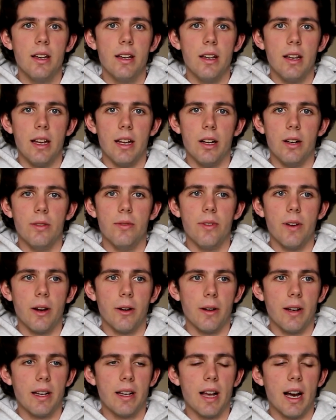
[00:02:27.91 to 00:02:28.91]
in a
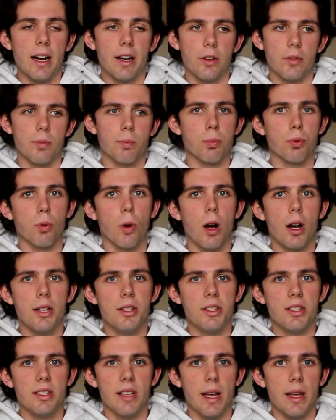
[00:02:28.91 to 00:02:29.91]
very kind of
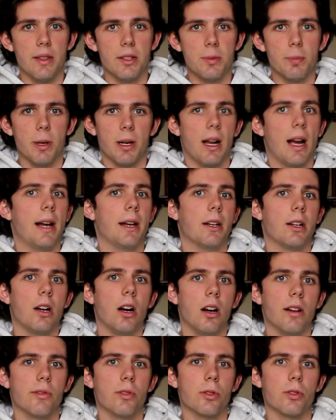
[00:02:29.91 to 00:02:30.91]
broad sense, but kind of
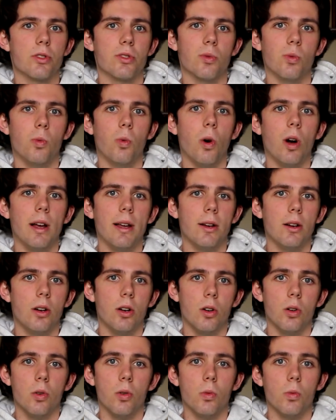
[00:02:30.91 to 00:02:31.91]
covers what
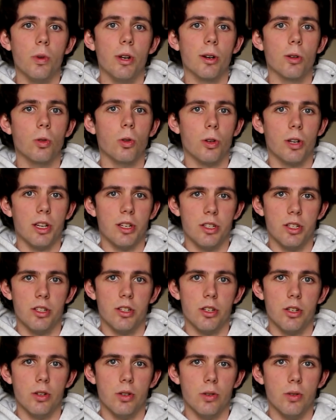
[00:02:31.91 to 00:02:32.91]
we are looking to
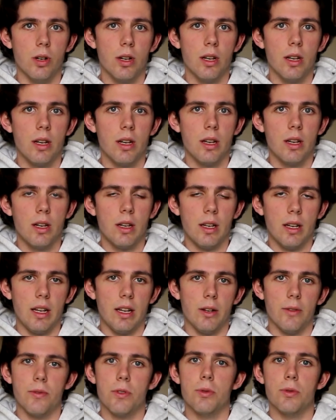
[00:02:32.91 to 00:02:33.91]
do
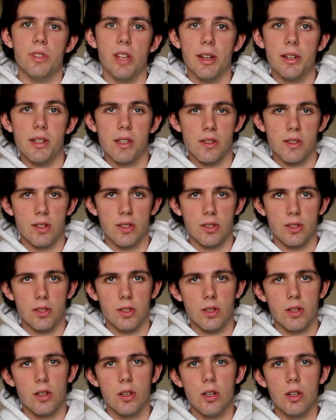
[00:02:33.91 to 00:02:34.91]
in a few sentences.
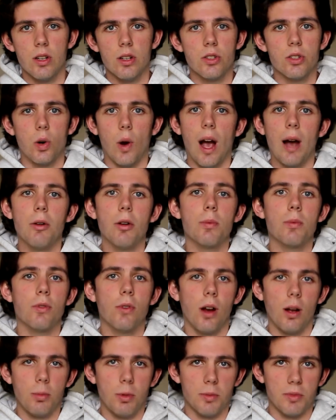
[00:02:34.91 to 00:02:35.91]
So our
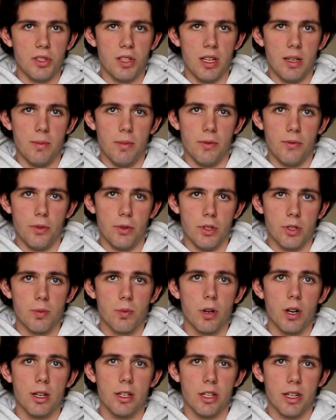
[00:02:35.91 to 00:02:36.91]
problem statement for this
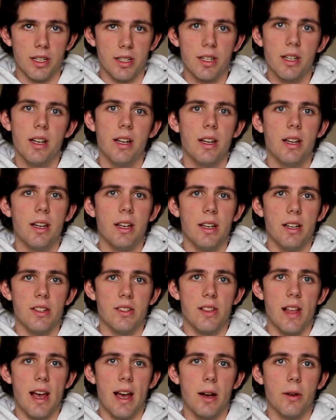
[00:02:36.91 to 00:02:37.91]
project is
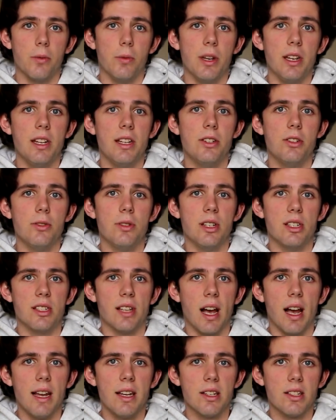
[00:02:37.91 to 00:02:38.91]
that we need to
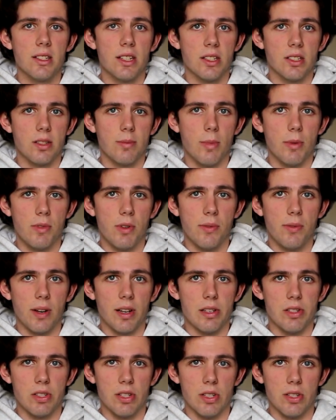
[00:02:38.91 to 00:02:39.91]
design a system of
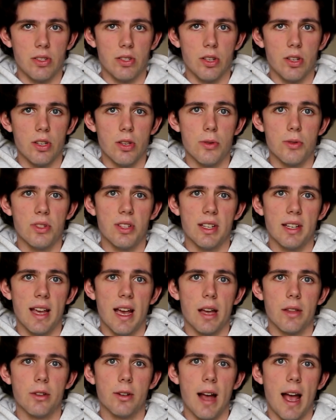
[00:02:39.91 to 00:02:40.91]
devices used to
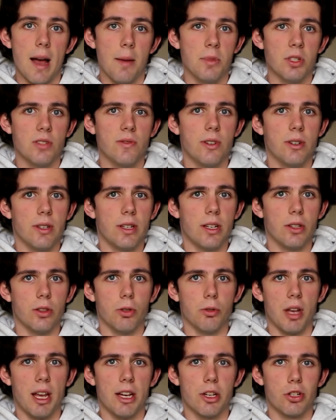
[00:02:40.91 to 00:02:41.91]
gather atmospheric and
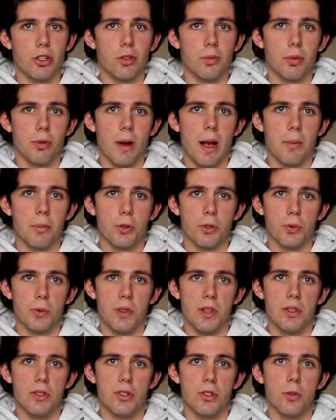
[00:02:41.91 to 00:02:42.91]
locational parameters
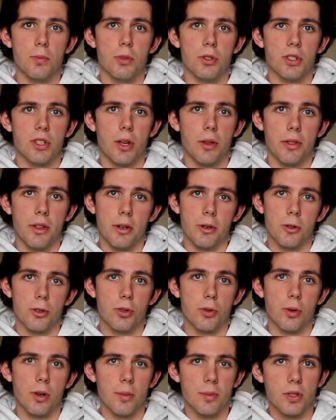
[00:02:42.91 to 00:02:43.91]
within supercell
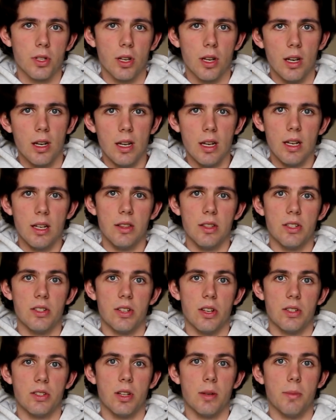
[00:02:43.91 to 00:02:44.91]
thunderstorms. The
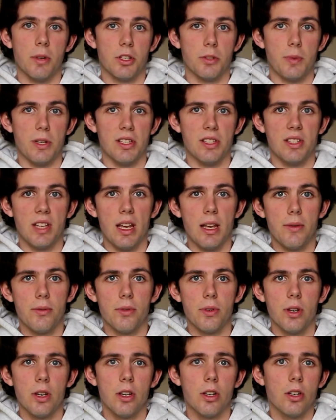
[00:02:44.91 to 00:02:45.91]
system must be safe,
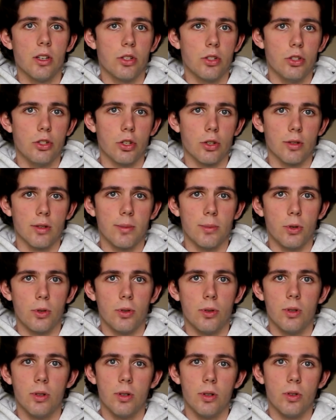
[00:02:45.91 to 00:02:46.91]

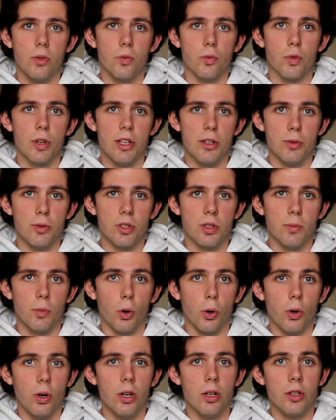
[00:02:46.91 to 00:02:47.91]
durable,
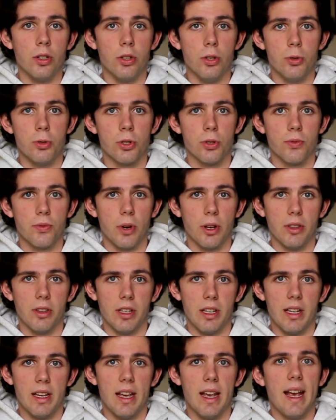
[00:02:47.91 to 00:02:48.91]
reusable,
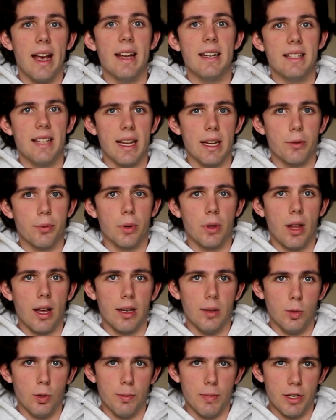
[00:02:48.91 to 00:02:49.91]
user-friendly, and take
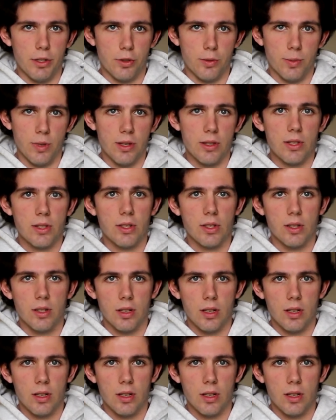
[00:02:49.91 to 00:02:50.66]
reliable measurements.